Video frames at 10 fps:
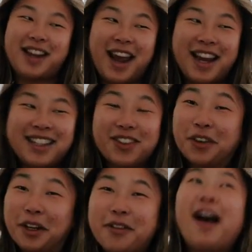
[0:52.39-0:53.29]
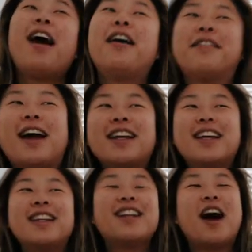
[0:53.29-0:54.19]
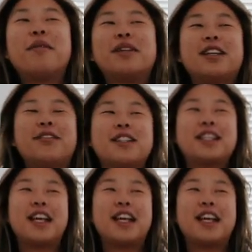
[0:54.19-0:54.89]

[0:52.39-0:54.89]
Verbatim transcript: day 25. I cannot believe it's